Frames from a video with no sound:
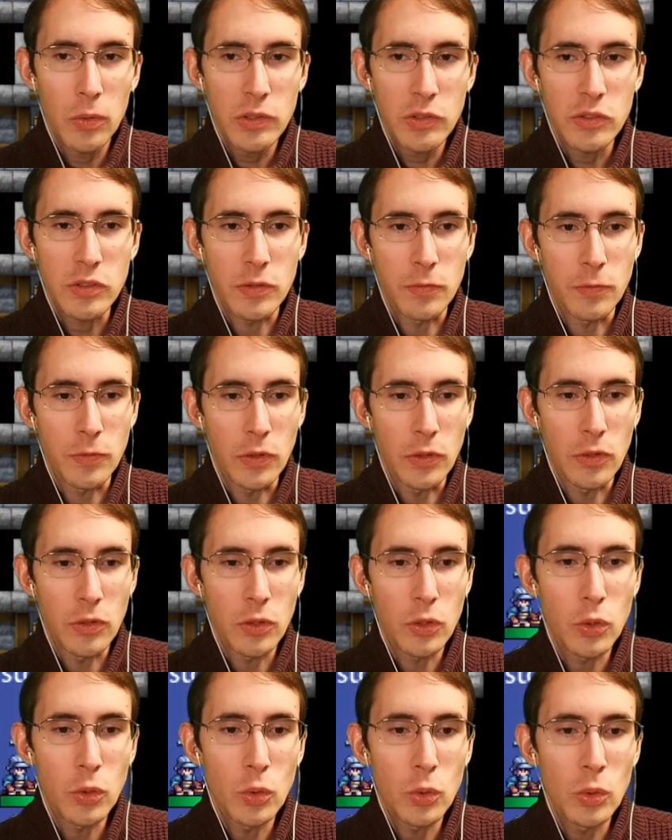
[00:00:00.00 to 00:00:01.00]

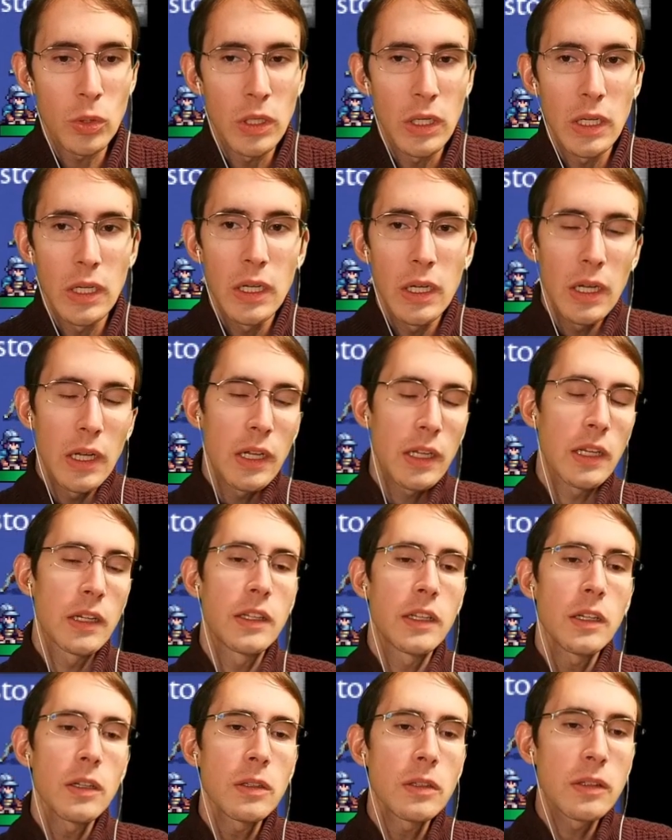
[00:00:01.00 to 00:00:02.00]
Christopher, who
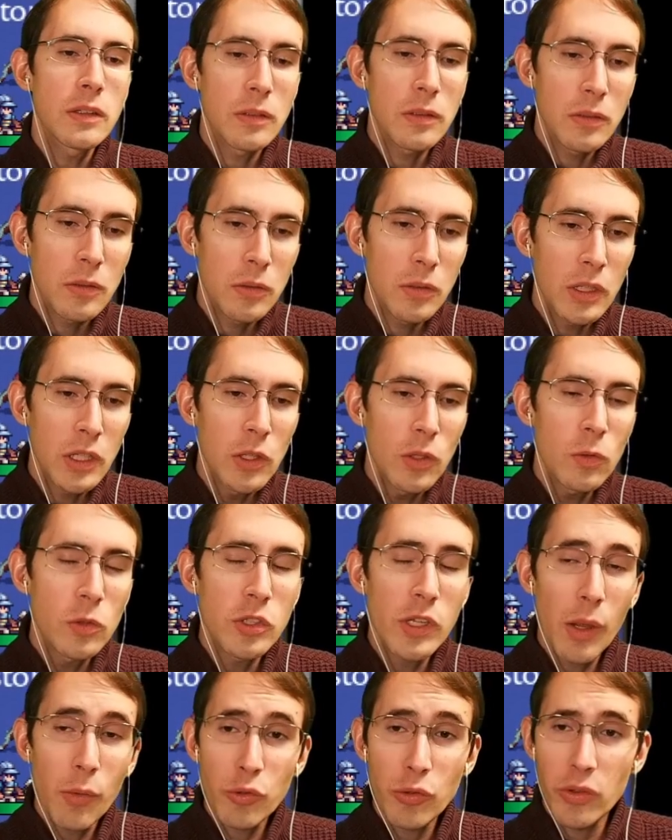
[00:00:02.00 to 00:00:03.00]
can deal
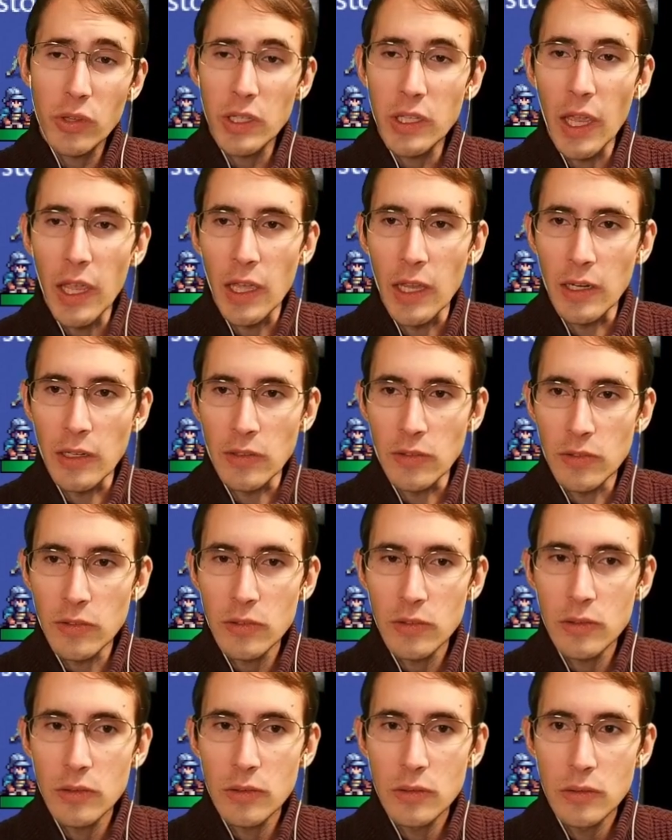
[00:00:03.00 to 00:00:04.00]
huge damage with the
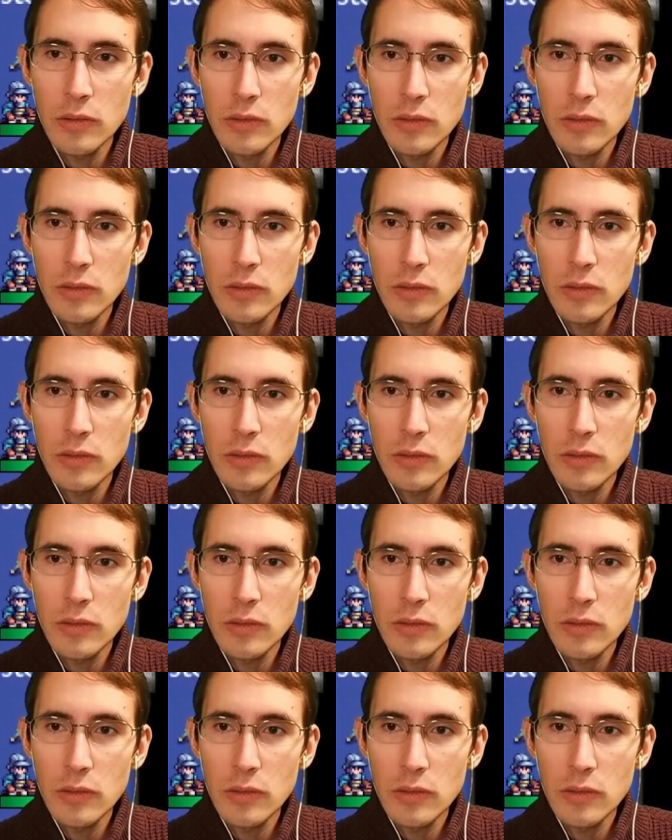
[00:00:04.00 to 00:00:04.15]
cannons,